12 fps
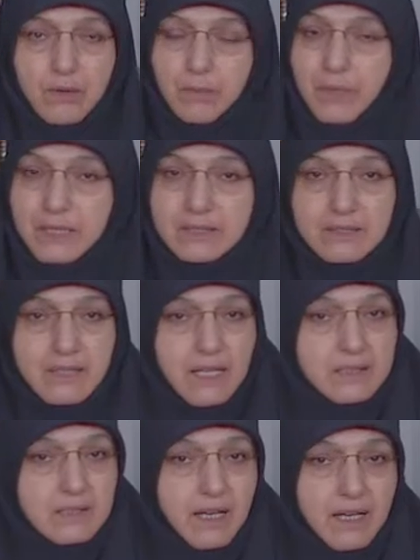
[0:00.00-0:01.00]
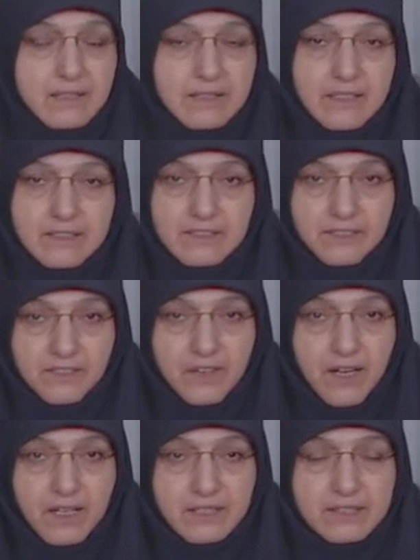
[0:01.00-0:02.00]
but not
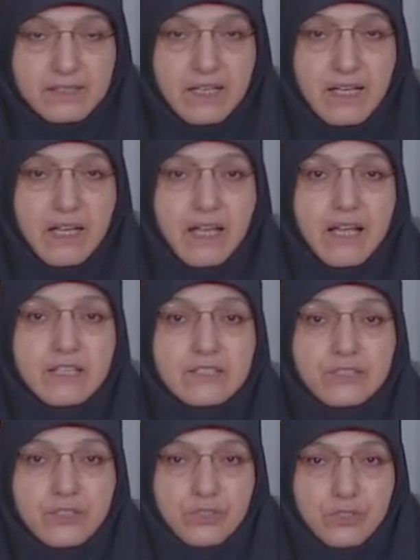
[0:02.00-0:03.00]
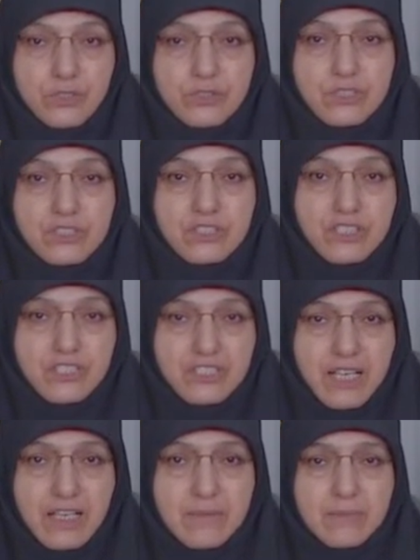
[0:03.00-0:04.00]
identifies and chooses the
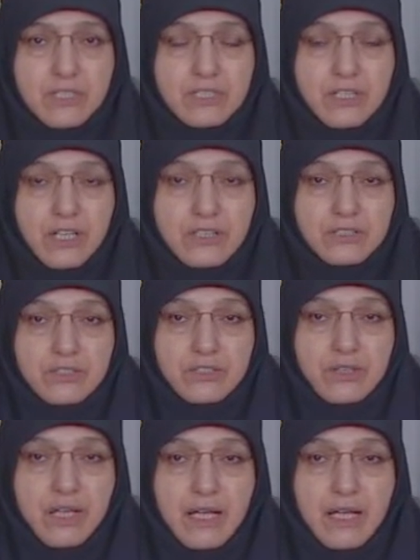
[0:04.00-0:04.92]
same Creator